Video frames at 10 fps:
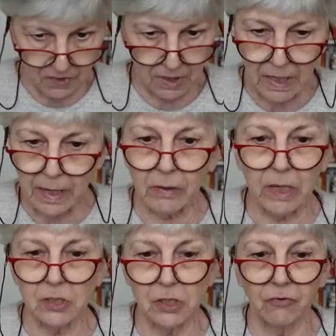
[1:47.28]
the
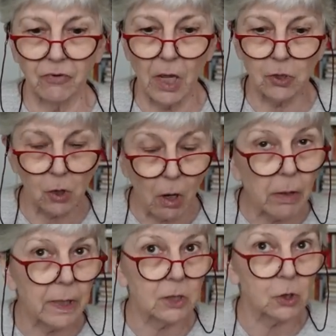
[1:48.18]
characters are
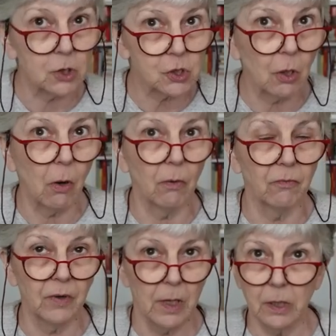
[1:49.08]
trying to solve